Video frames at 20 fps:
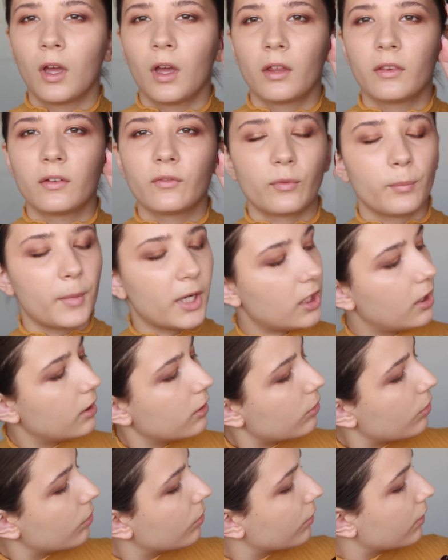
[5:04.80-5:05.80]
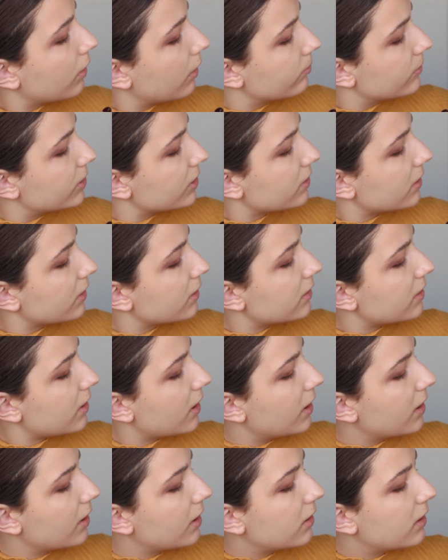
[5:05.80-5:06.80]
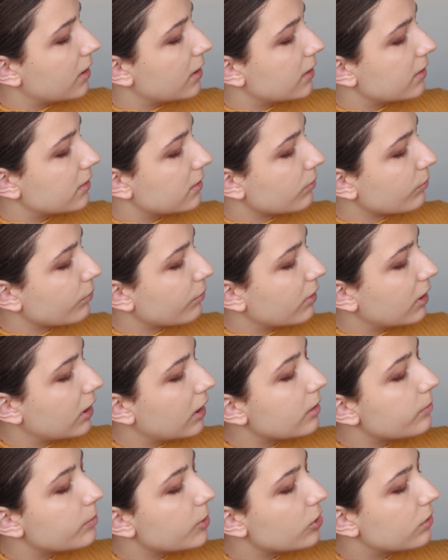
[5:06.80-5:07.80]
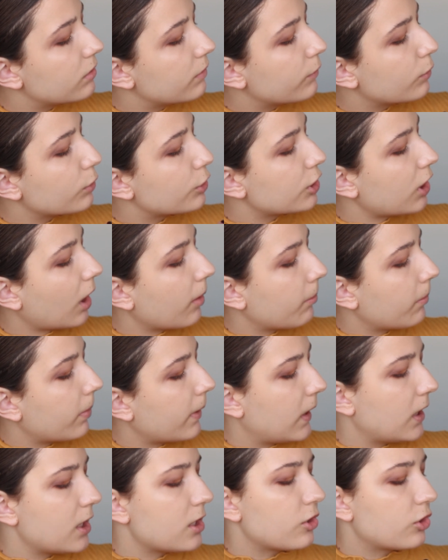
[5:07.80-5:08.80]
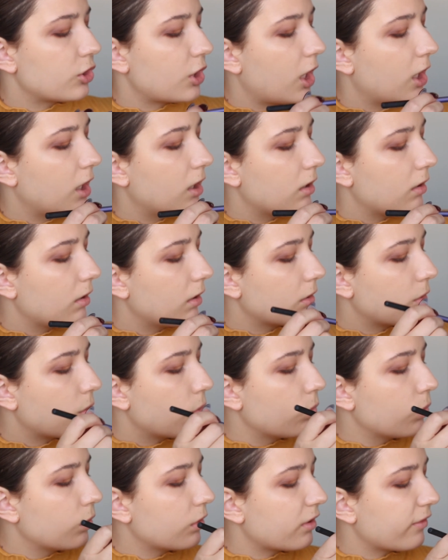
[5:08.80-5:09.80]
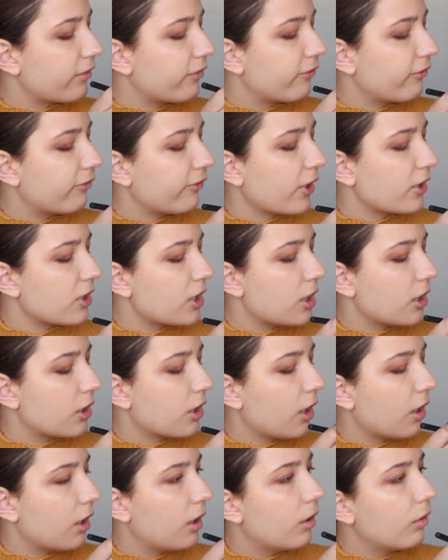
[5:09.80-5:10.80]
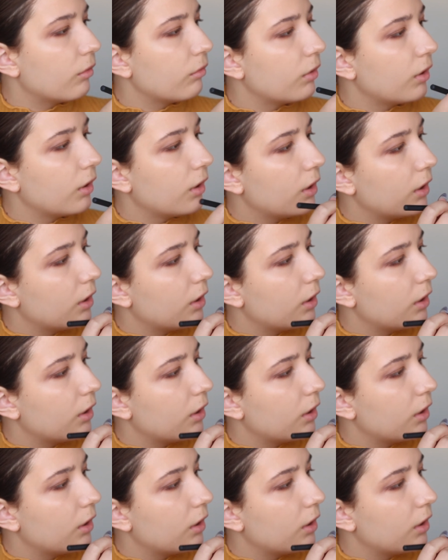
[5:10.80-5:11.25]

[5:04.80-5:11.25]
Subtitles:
And then for my inner corner, I'm just going to take this really beautiful champagne shade called Funny Girl